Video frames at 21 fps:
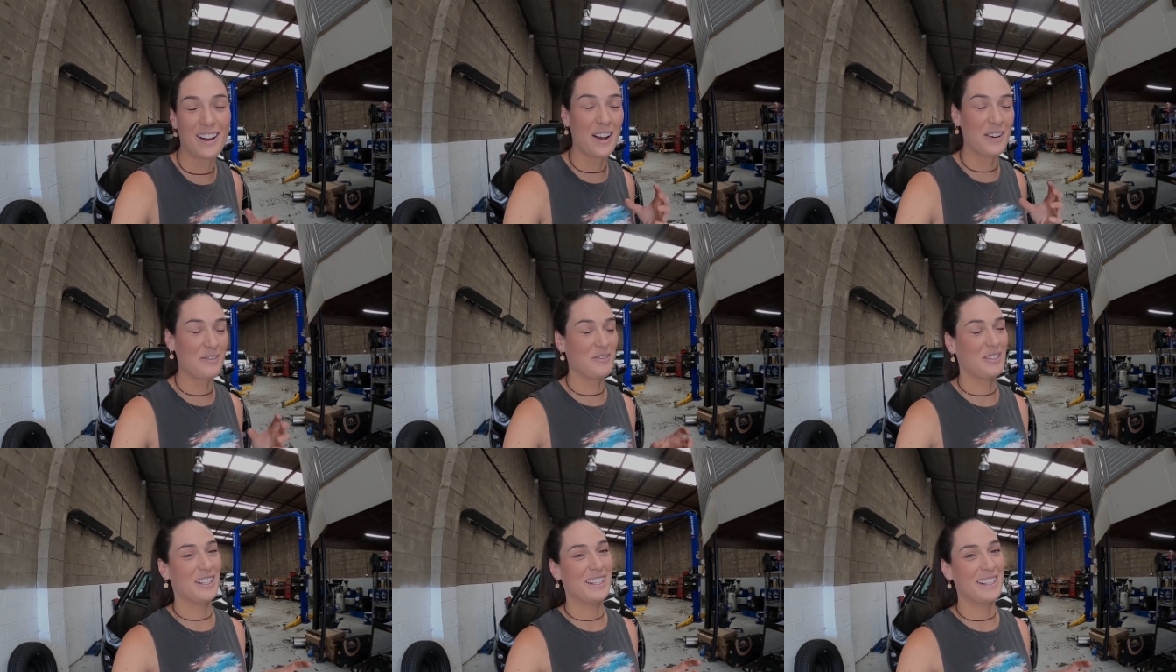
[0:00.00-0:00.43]

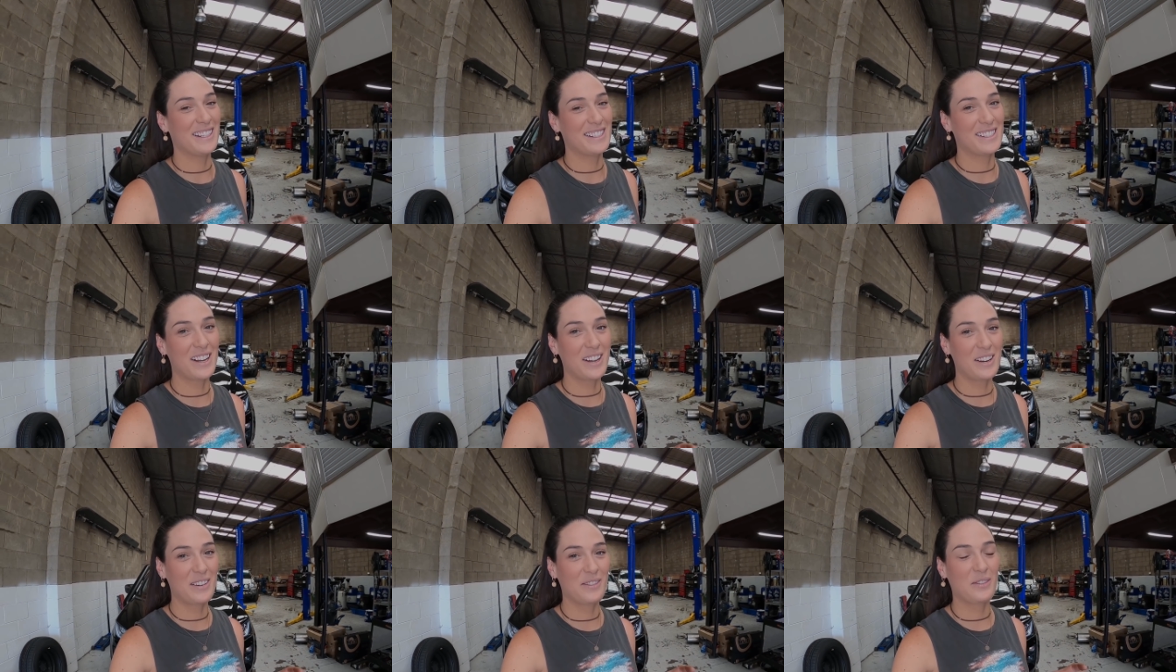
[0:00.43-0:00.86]
I'm really
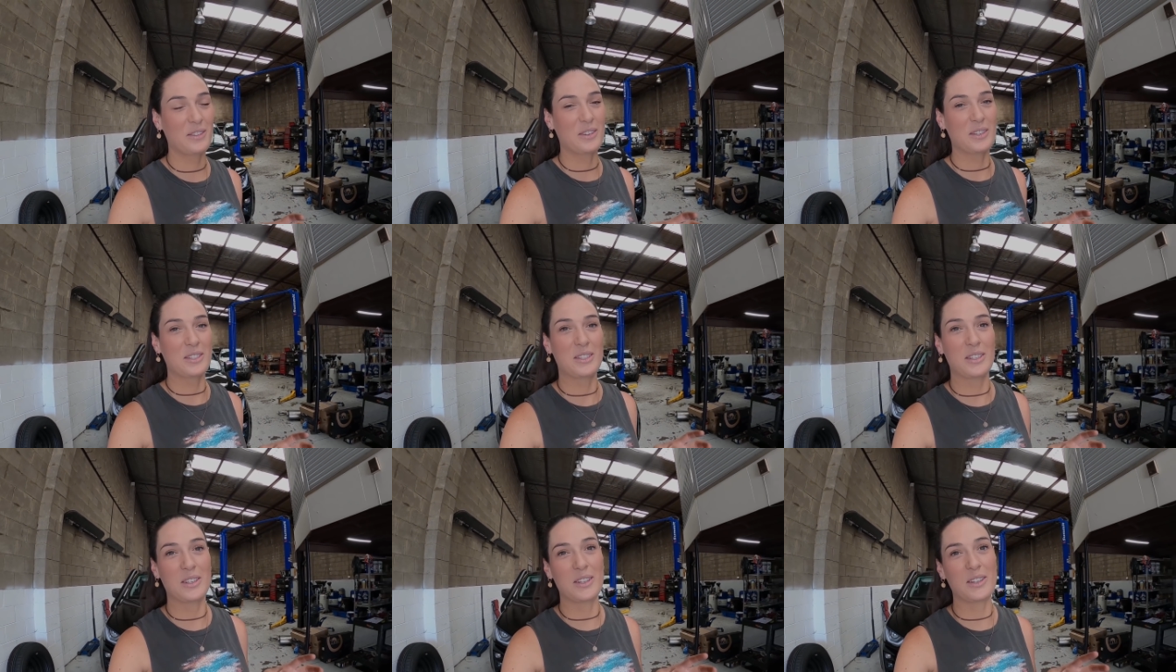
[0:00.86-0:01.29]
excited for
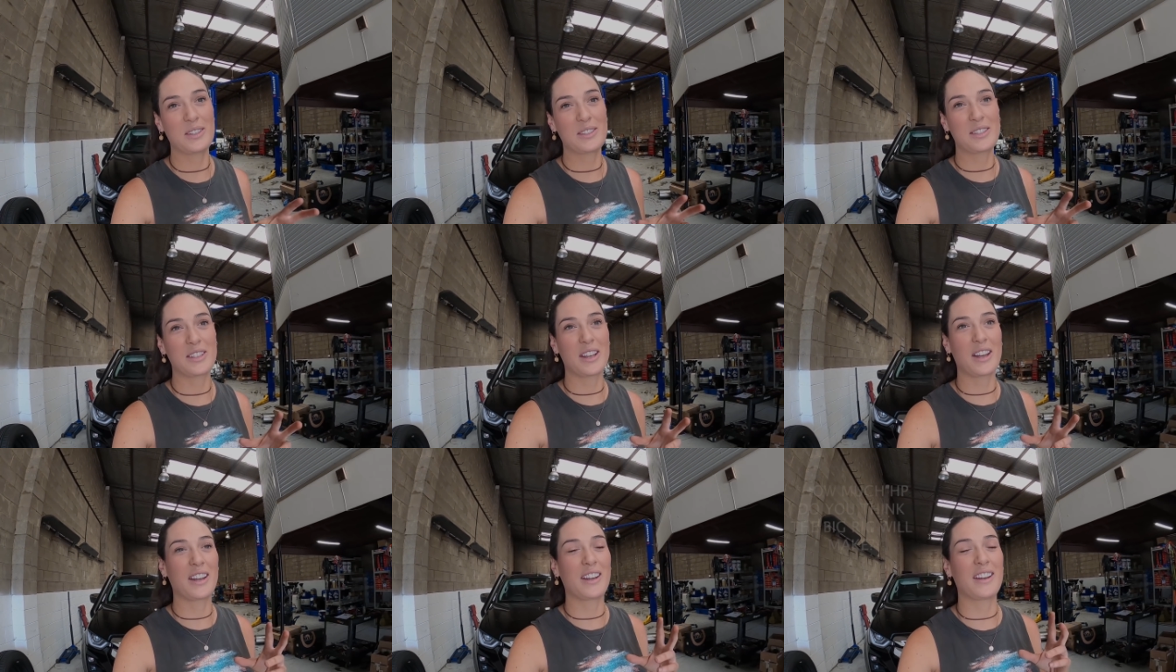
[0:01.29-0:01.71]
it too.
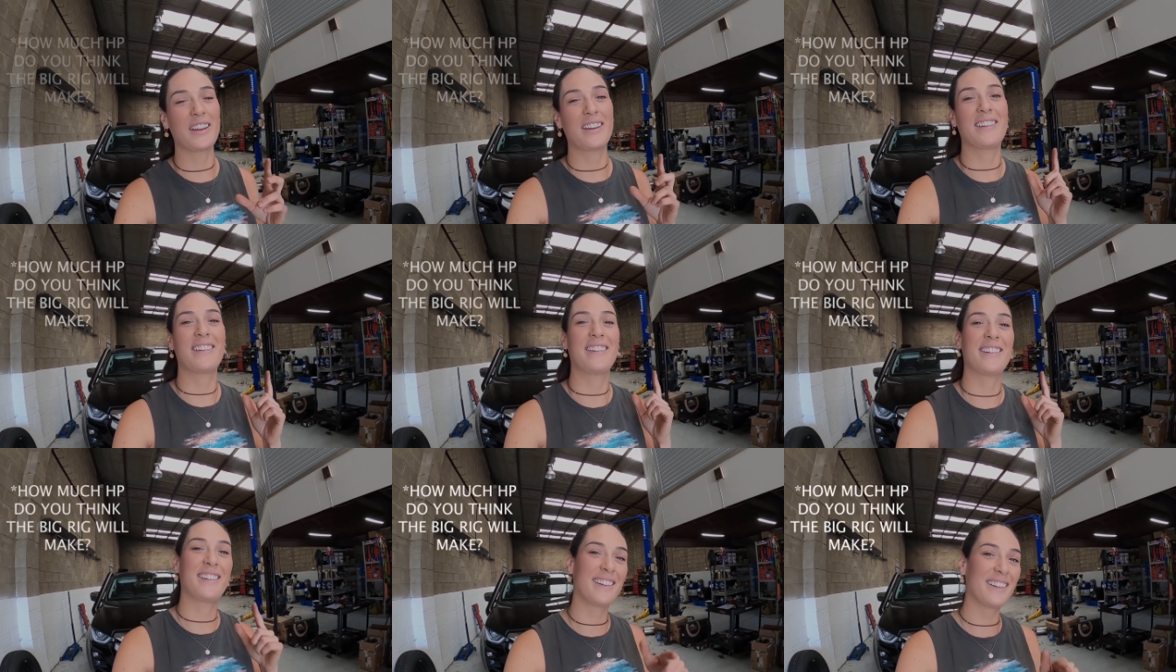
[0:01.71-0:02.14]
So
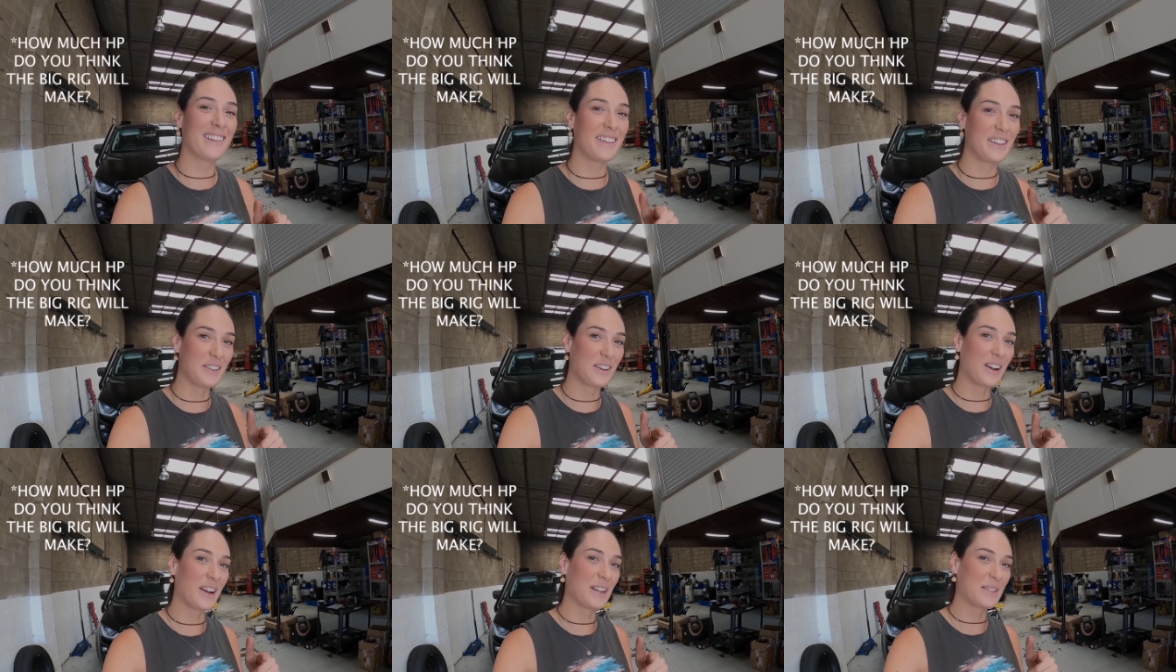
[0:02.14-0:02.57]

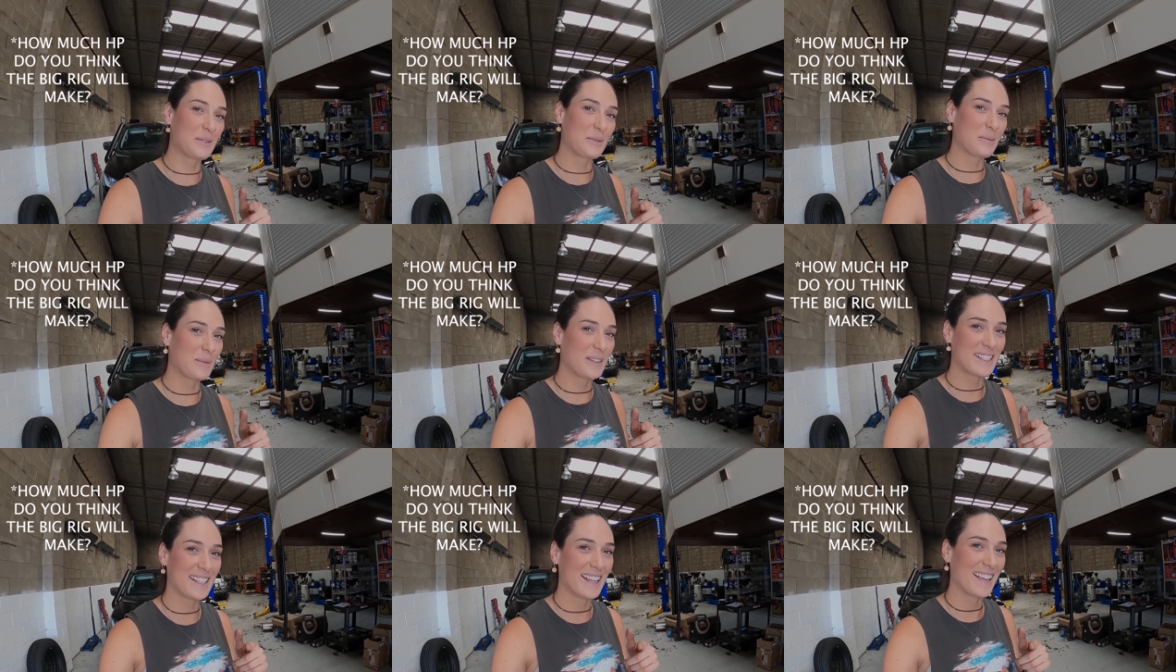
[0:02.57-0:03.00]
you guys will
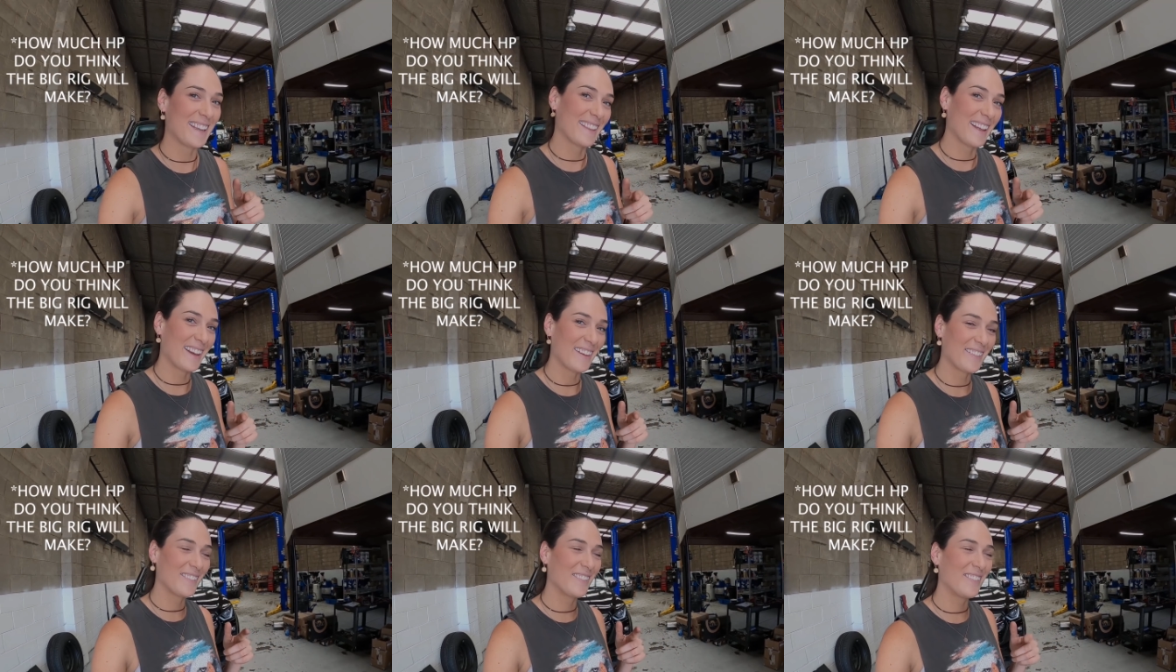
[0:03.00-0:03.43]
be seeing
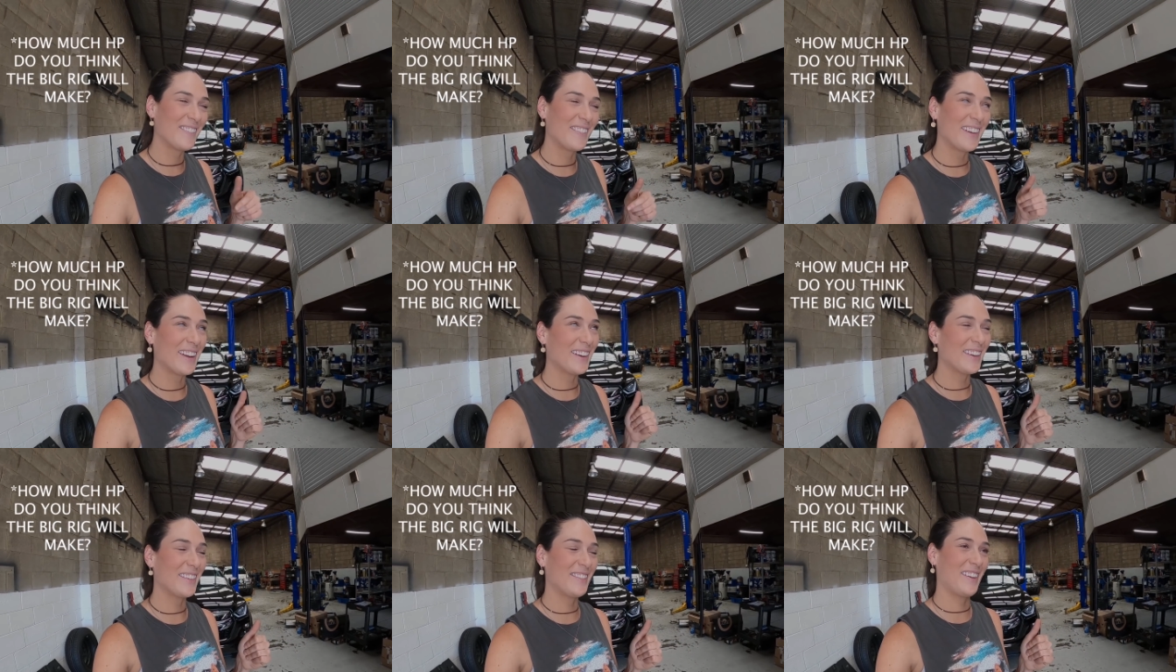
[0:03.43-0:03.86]
that
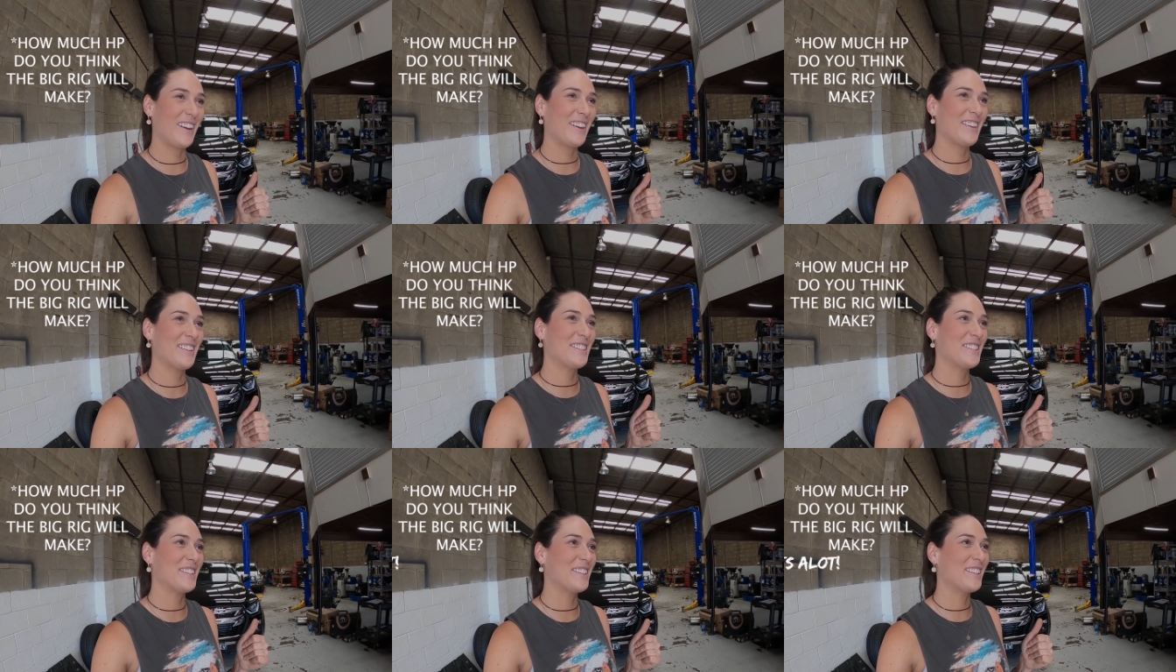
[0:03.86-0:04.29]
very,
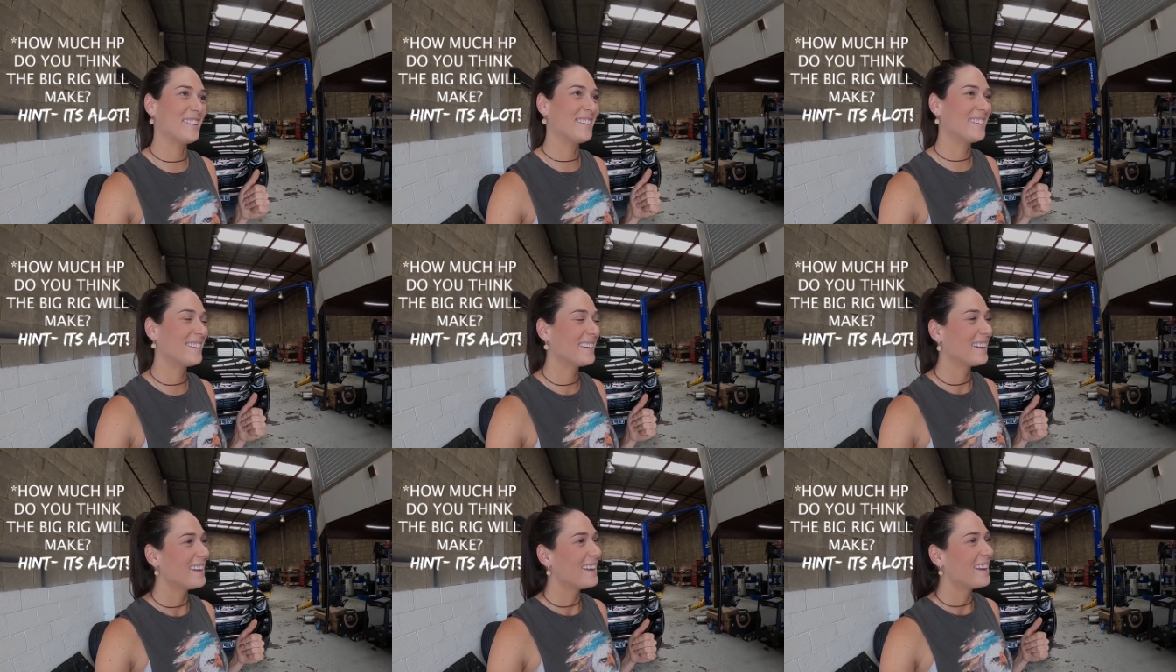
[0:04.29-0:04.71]
very
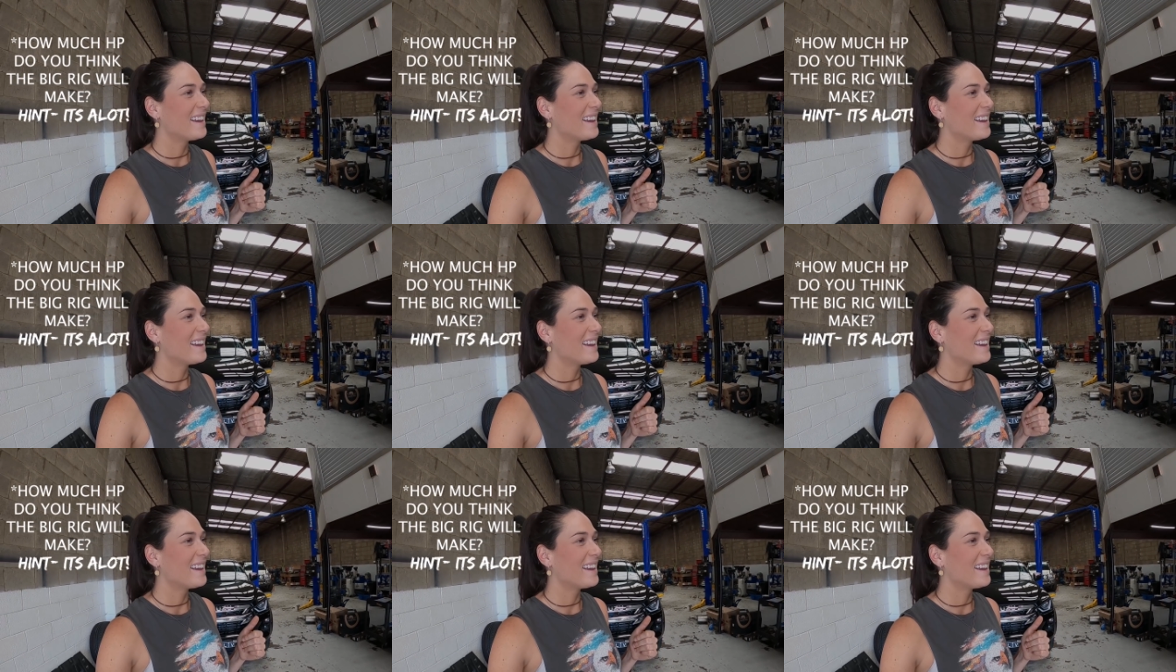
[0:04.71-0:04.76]
soon.